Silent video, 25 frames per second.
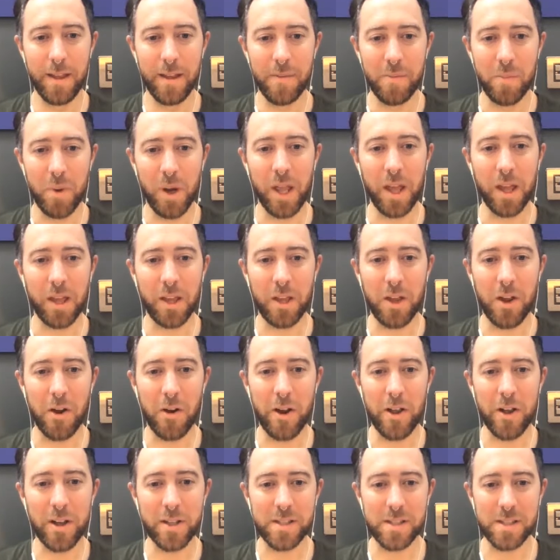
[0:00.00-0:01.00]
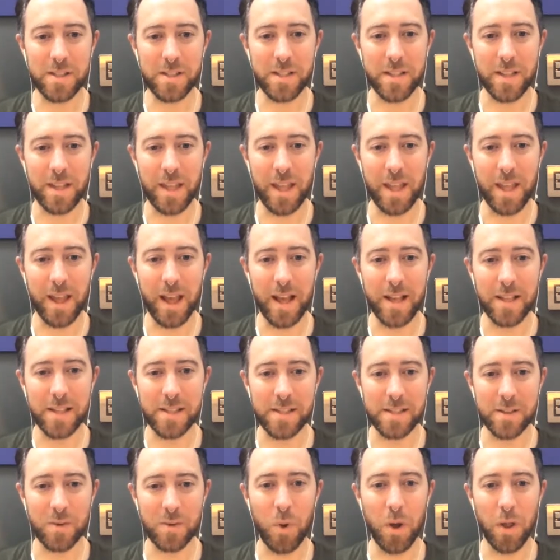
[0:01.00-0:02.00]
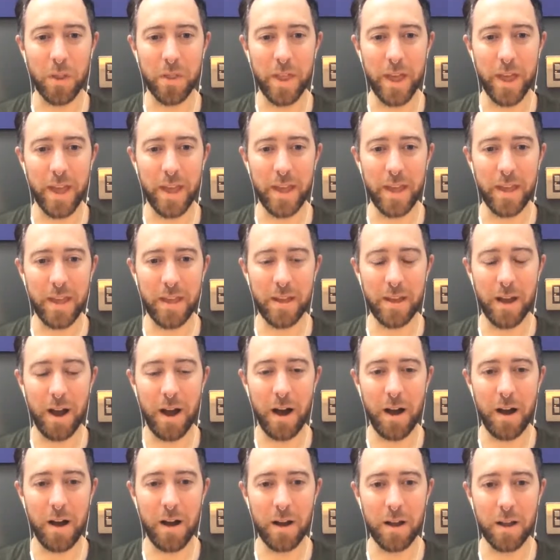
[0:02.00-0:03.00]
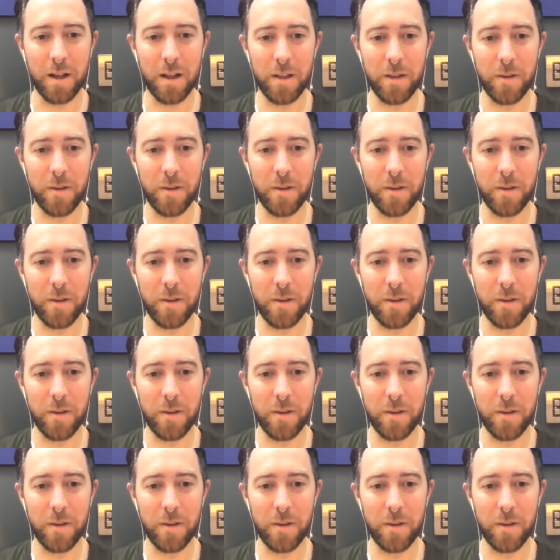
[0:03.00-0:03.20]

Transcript: bring a curiosity as to what they are.